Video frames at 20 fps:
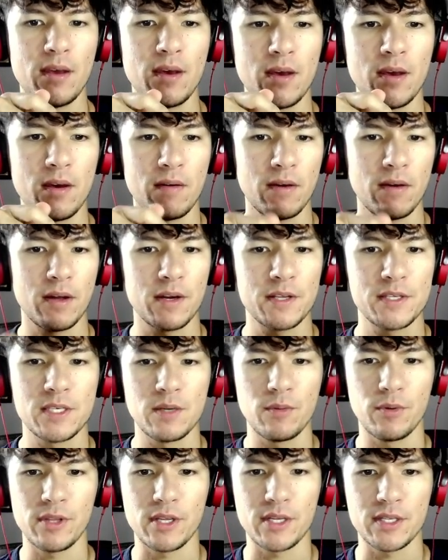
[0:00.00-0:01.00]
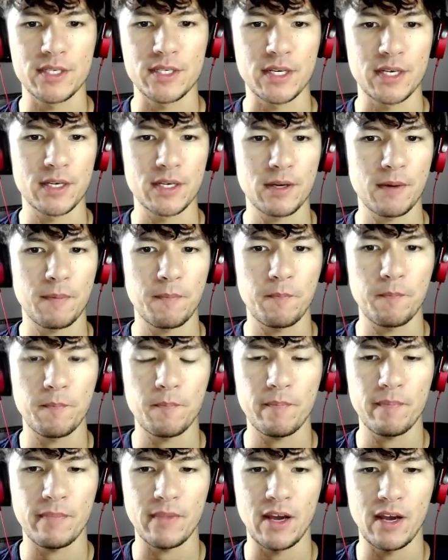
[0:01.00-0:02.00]
Gotta see what they take.
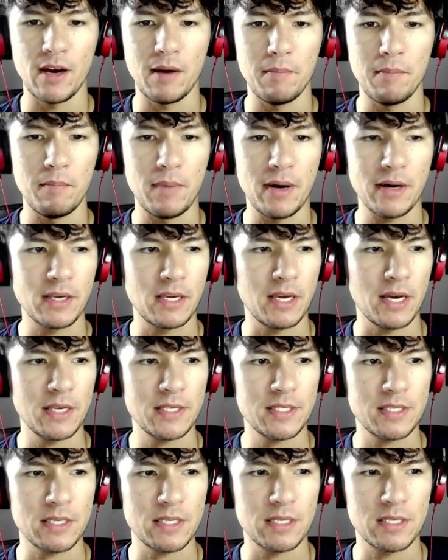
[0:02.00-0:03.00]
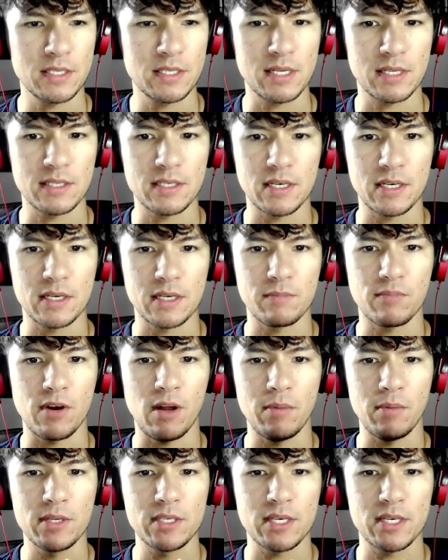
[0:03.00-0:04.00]
My guess is that they
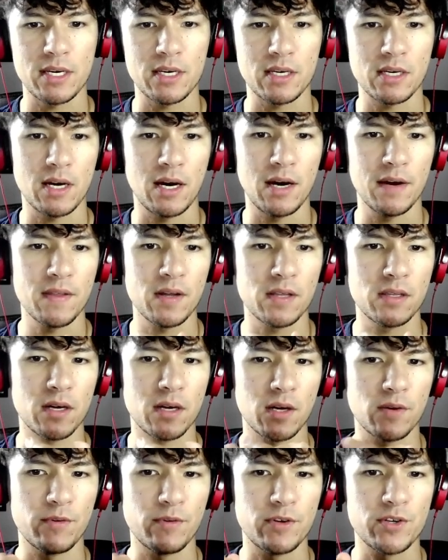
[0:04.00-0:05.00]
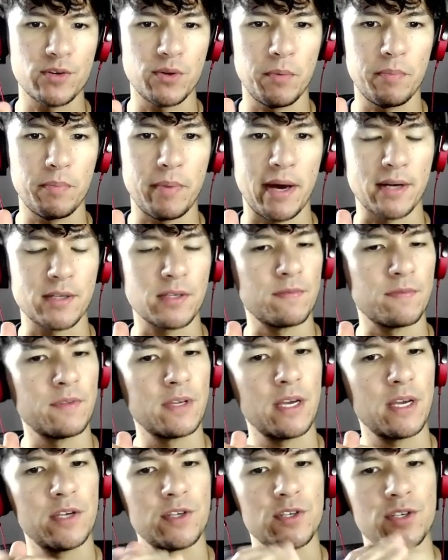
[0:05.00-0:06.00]
probably take either Dark Ritual or Pact of
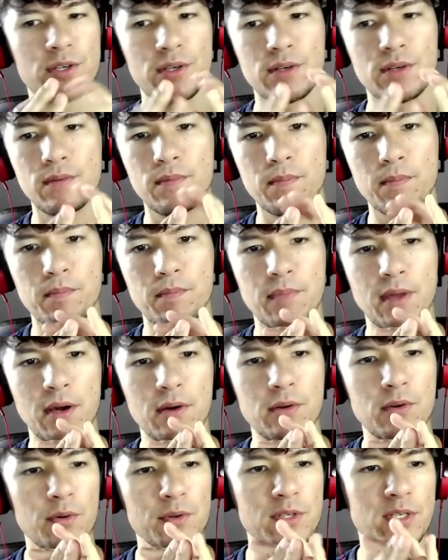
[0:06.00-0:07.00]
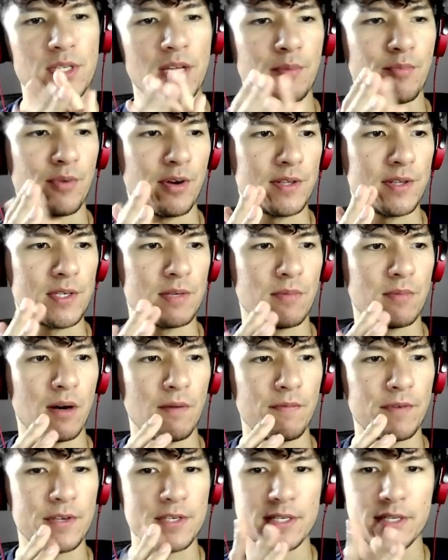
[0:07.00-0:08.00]
Negation. They could also take Brainstorm,
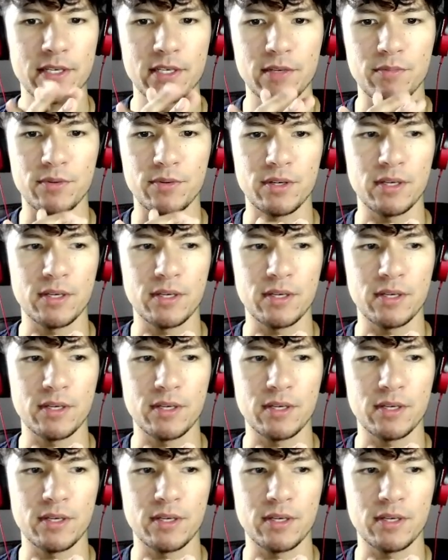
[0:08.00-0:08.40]
obviously, but